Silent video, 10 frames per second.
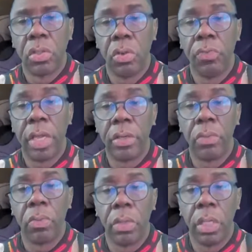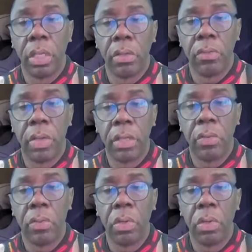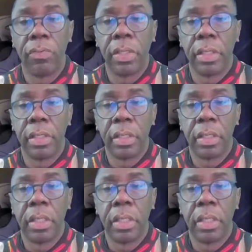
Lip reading: around the world, really.